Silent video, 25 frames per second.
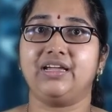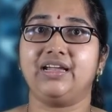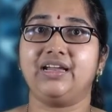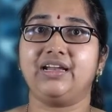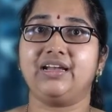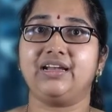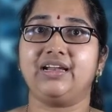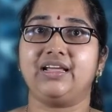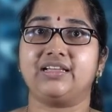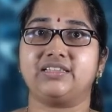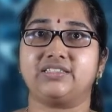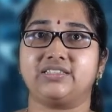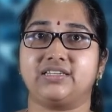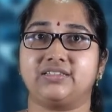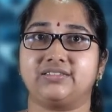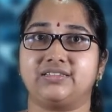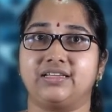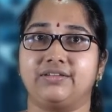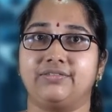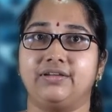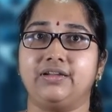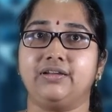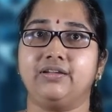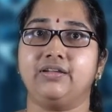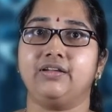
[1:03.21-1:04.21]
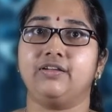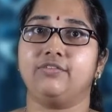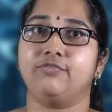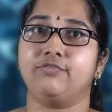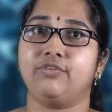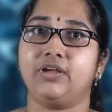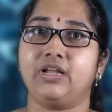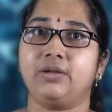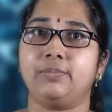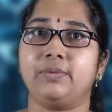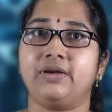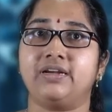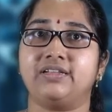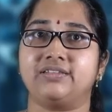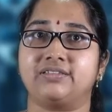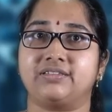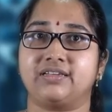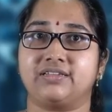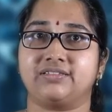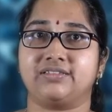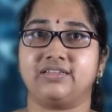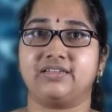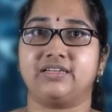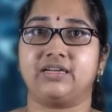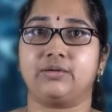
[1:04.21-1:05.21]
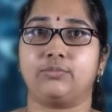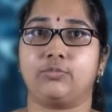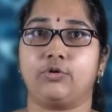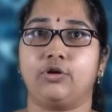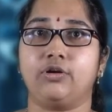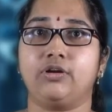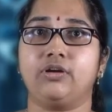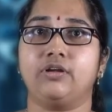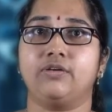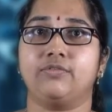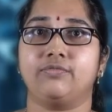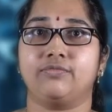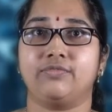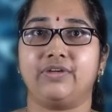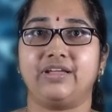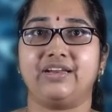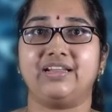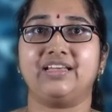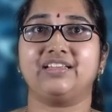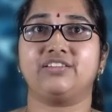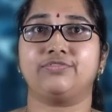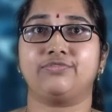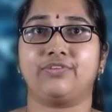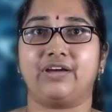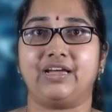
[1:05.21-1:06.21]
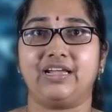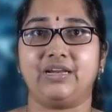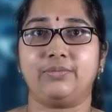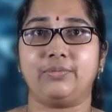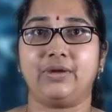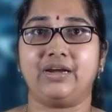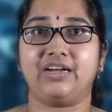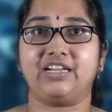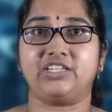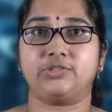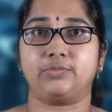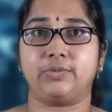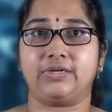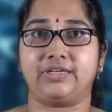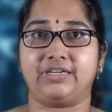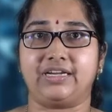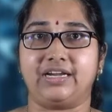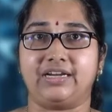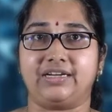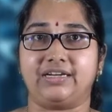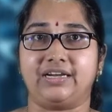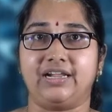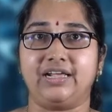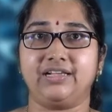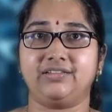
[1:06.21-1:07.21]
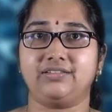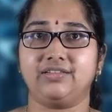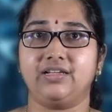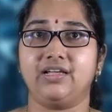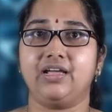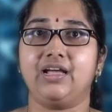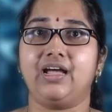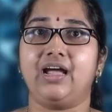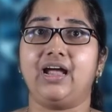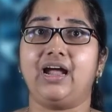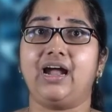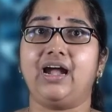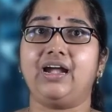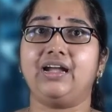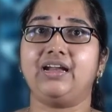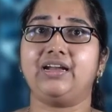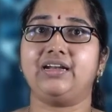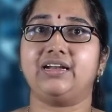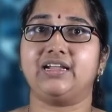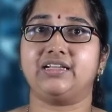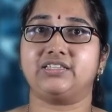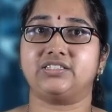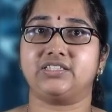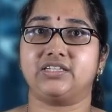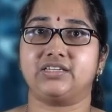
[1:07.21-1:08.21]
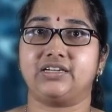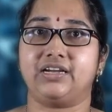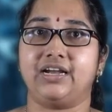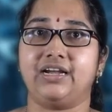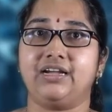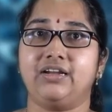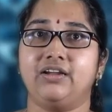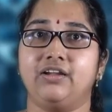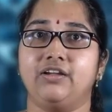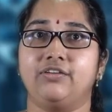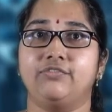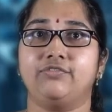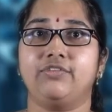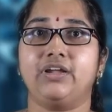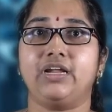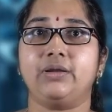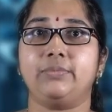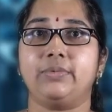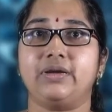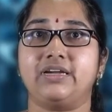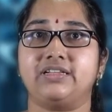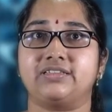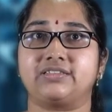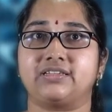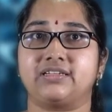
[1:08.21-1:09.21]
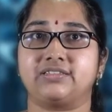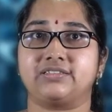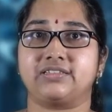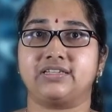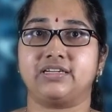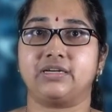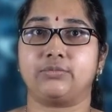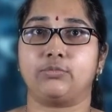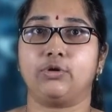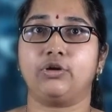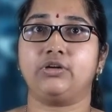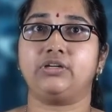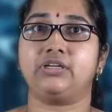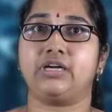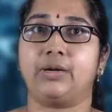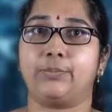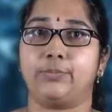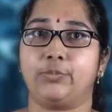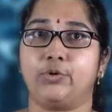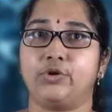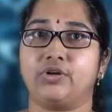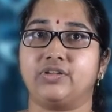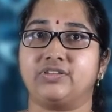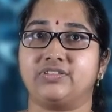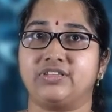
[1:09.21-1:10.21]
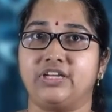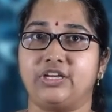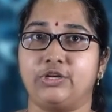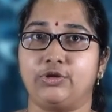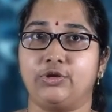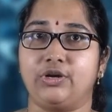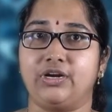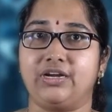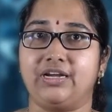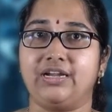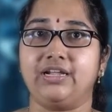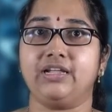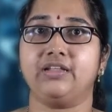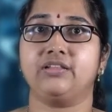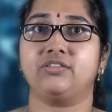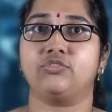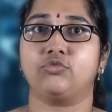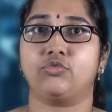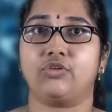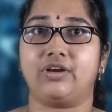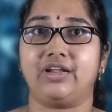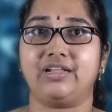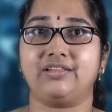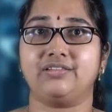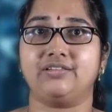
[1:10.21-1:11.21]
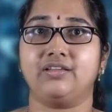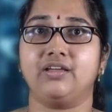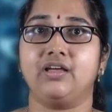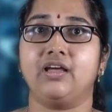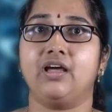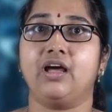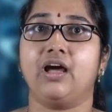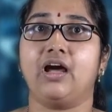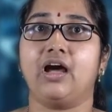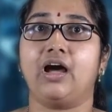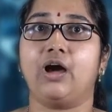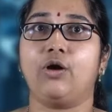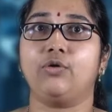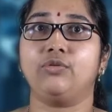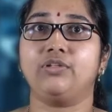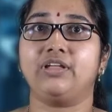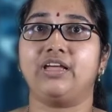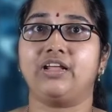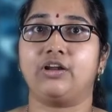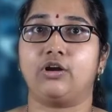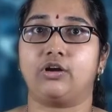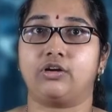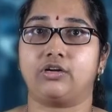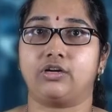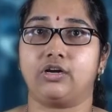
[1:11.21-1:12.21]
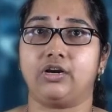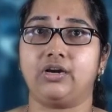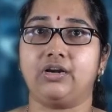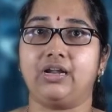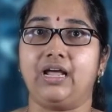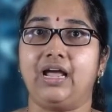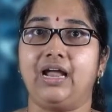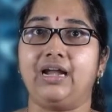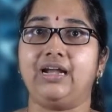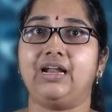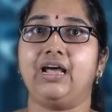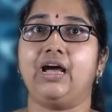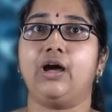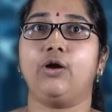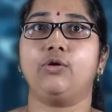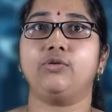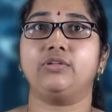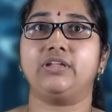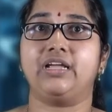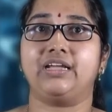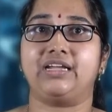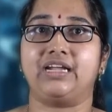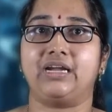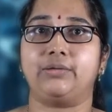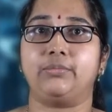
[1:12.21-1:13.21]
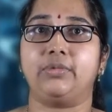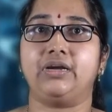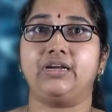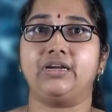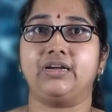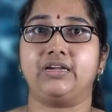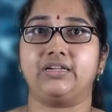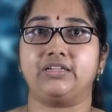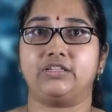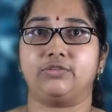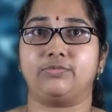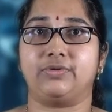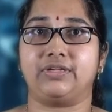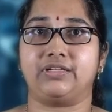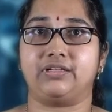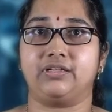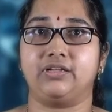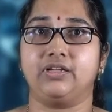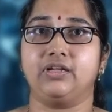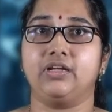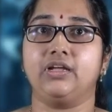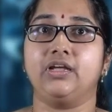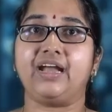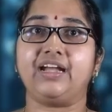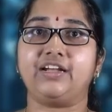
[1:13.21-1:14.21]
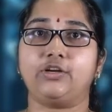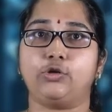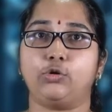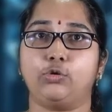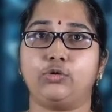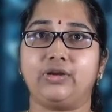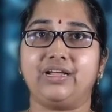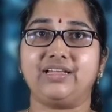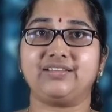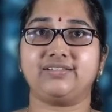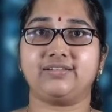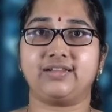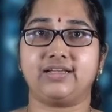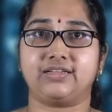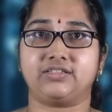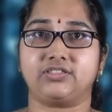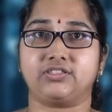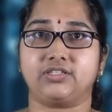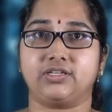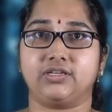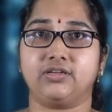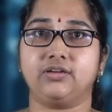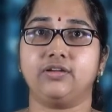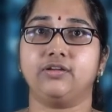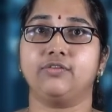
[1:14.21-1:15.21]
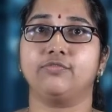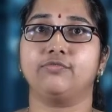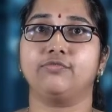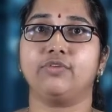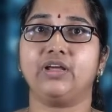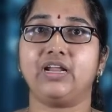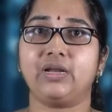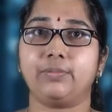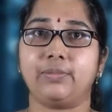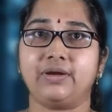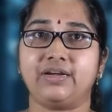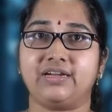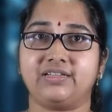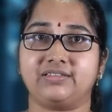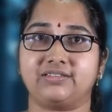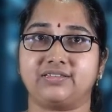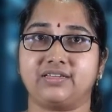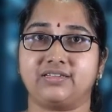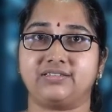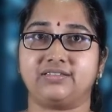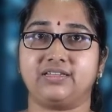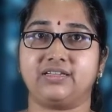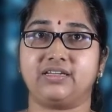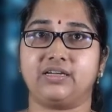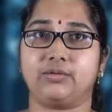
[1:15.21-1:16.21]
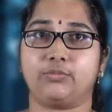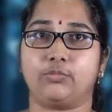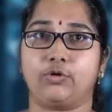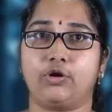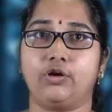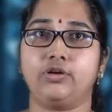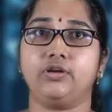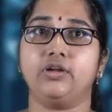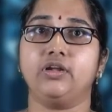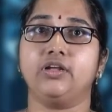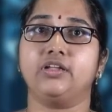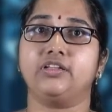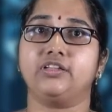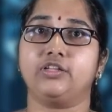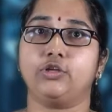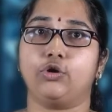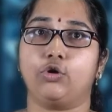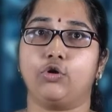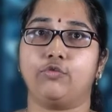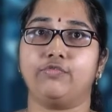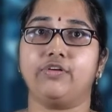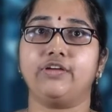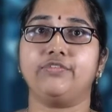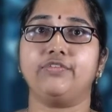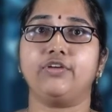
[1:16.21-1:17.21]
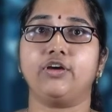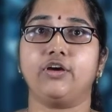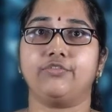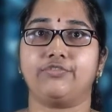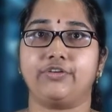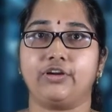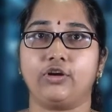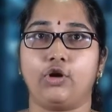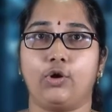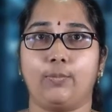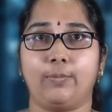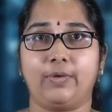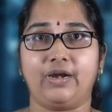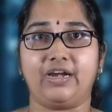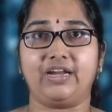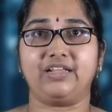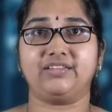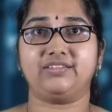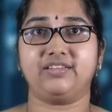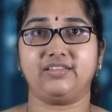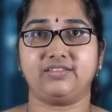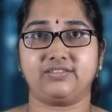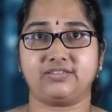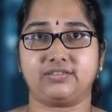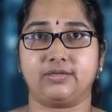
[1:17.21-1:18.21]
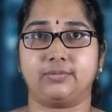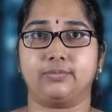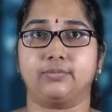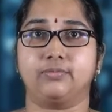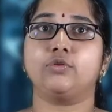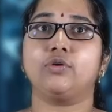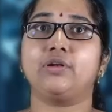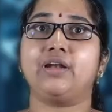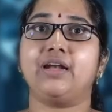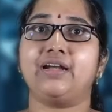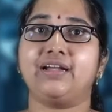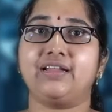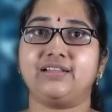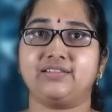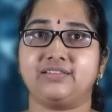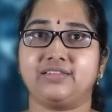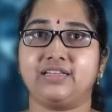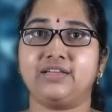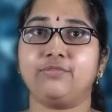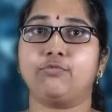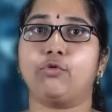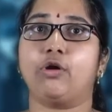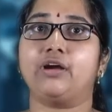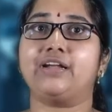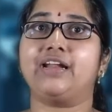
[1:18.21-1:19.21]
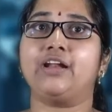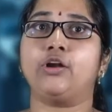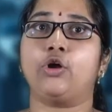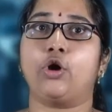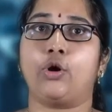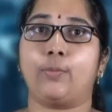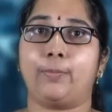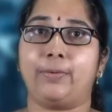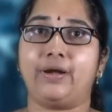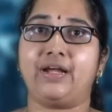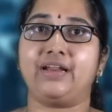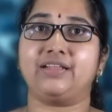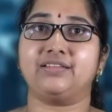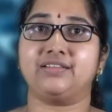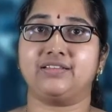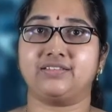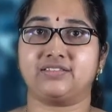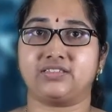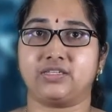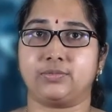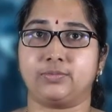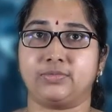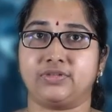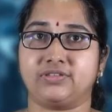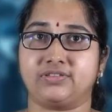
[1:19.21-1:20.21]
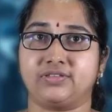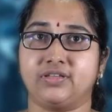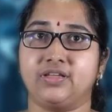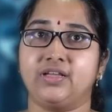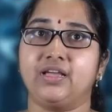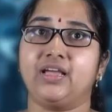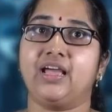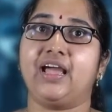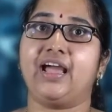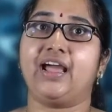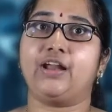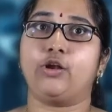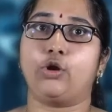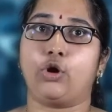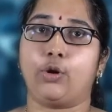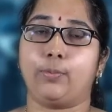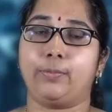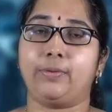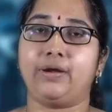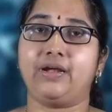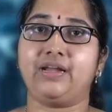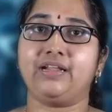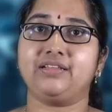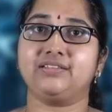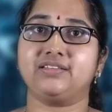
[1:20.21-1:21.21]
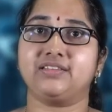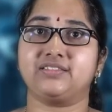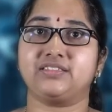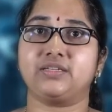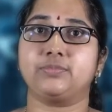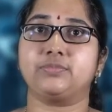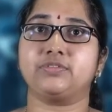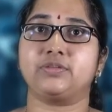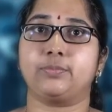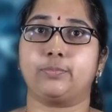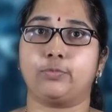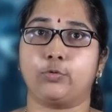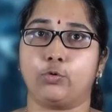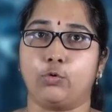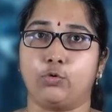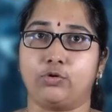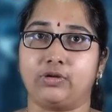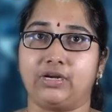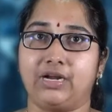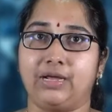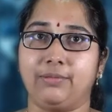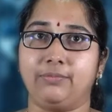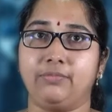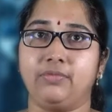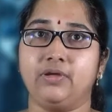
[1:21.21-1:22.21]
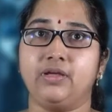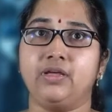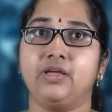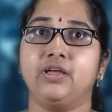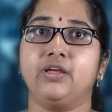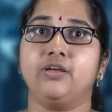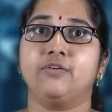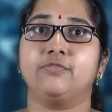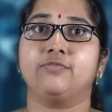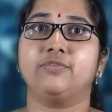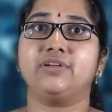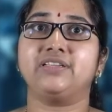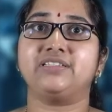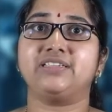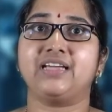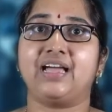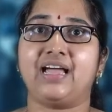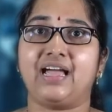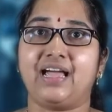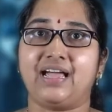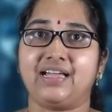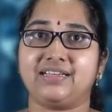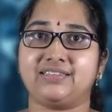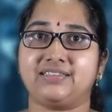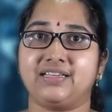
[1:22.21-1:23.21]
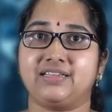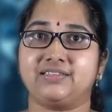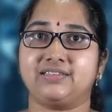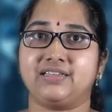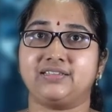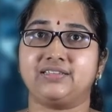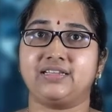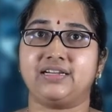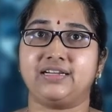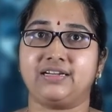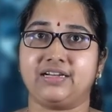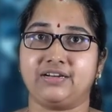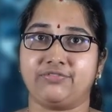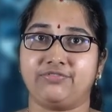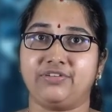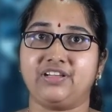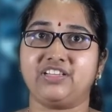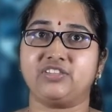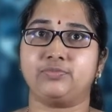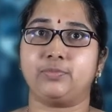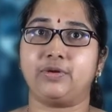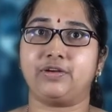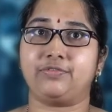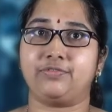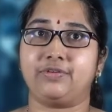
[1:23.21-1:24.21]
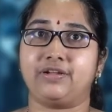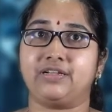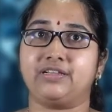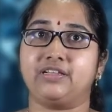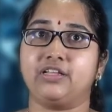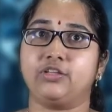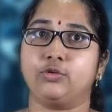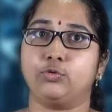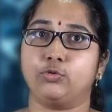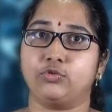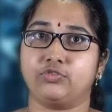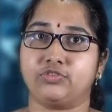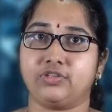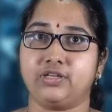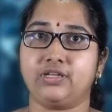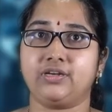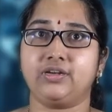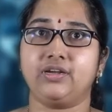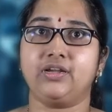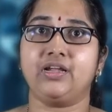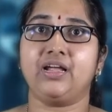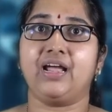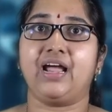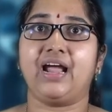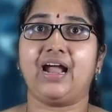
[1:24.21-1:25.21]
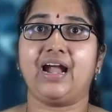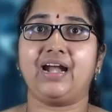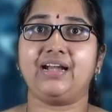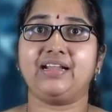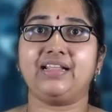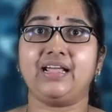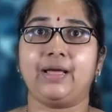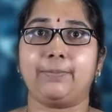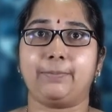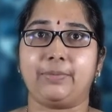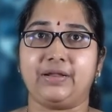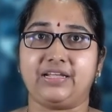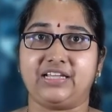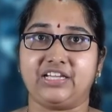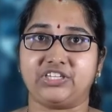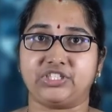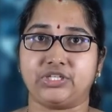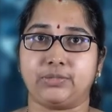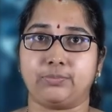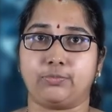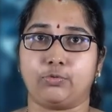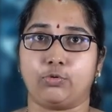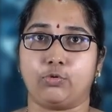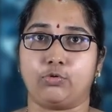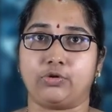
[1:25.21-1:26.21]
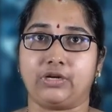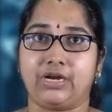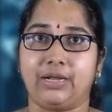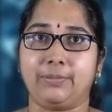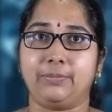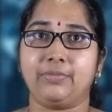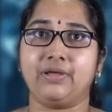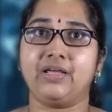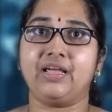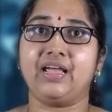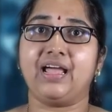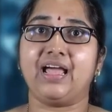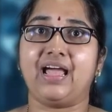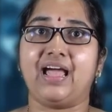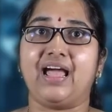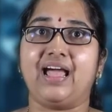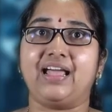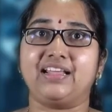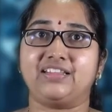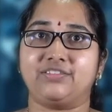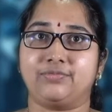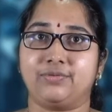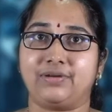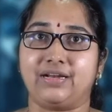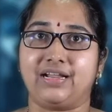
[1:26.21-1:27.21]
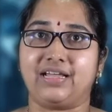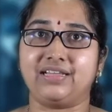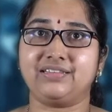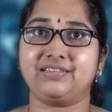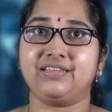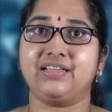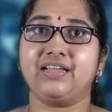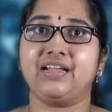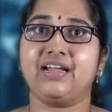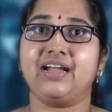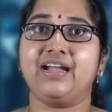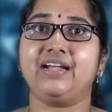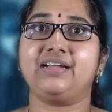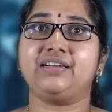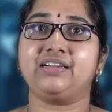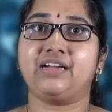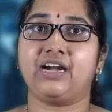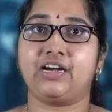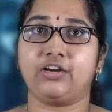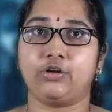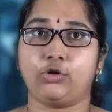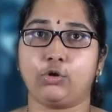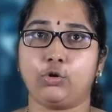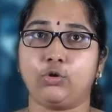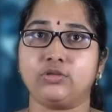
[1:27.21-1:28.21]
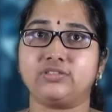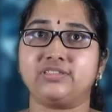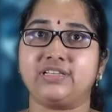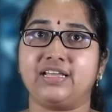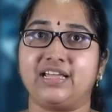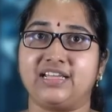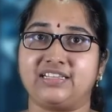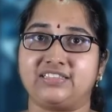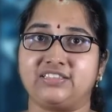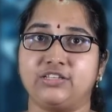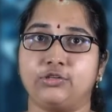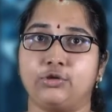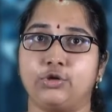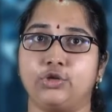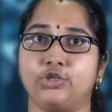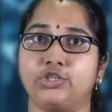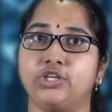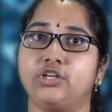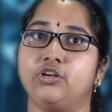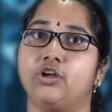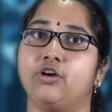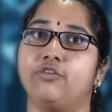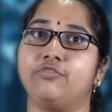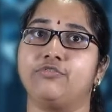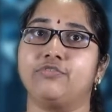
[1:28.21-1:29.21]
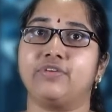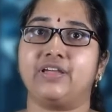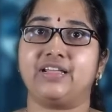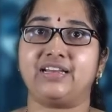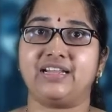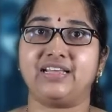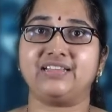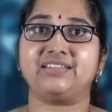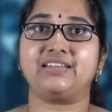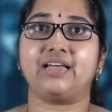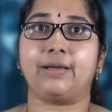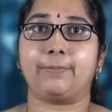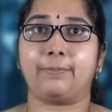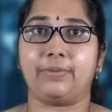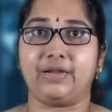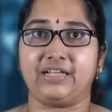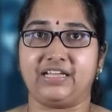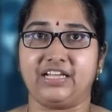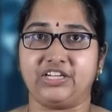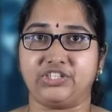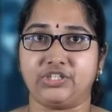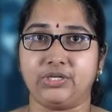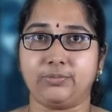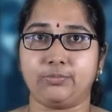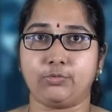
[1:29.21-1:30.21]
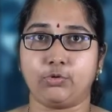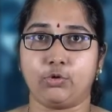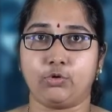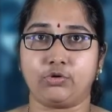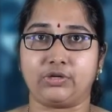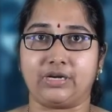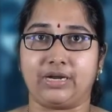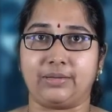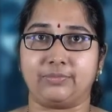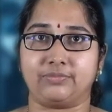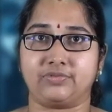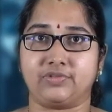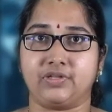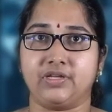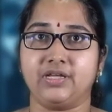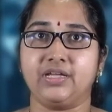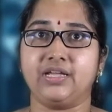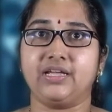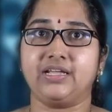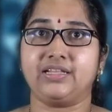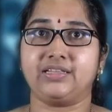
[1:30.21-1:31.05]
In lecture 7, we will be discussing about various file management techniques, and in lecture 8, we will be discussing about computer security, threats, how they are occurred and how they can be dealt with. In today's lecture, we will be discussing about the overview of an operating system. So let us see what an operating system is. An operating system is a program which acts as an interface between the user and the application program, as well as it controls the execution of various application programs.